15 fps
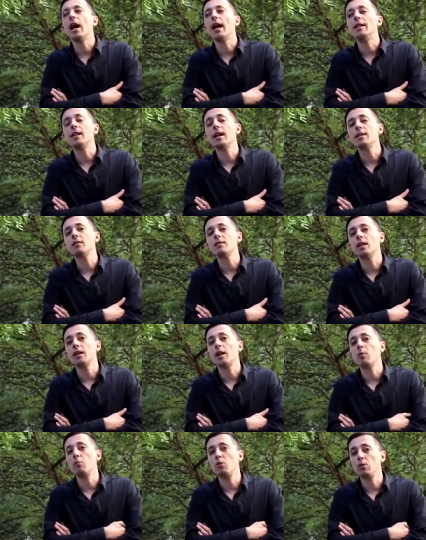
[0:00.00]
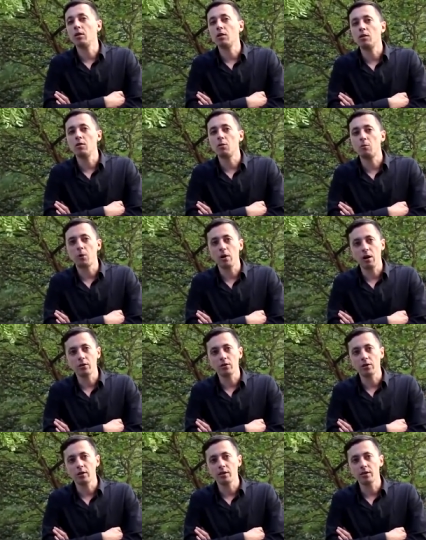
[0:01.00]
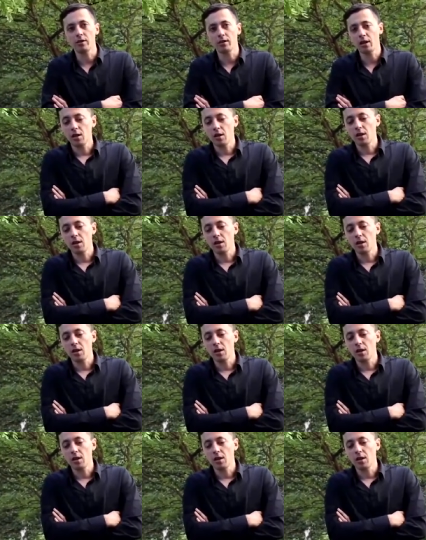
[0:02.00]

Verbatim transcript: and that's like a political process.